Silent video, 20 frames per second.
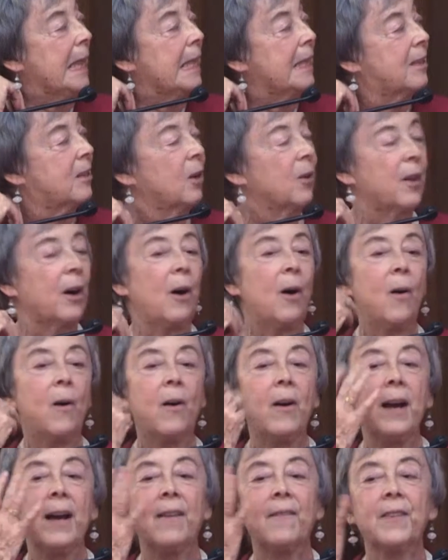so the
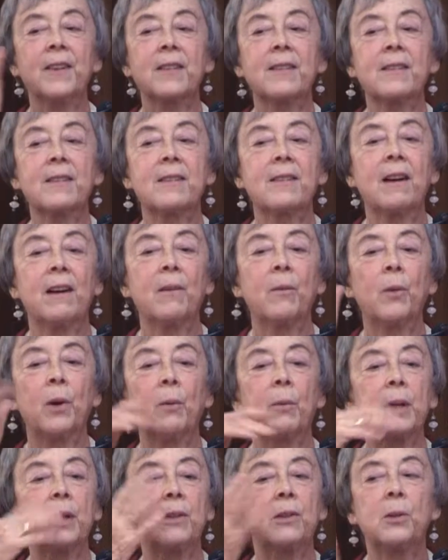whole emphasis on
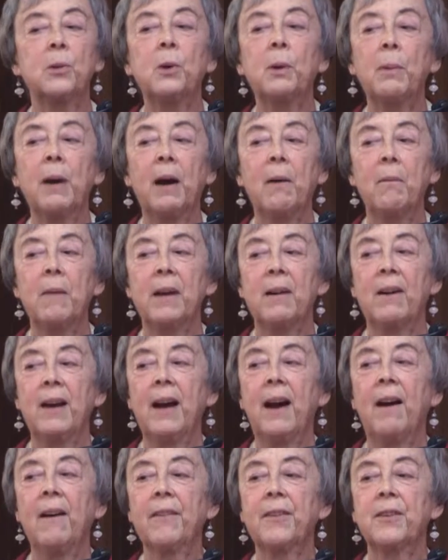what we do about mental
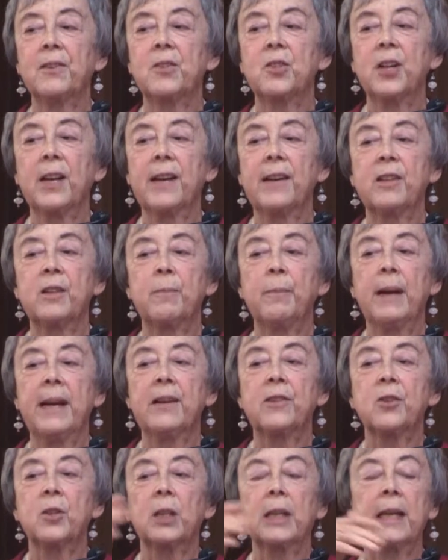health has changed
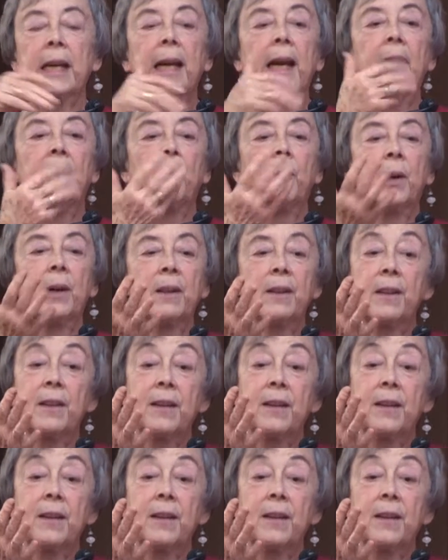majorly. And one of the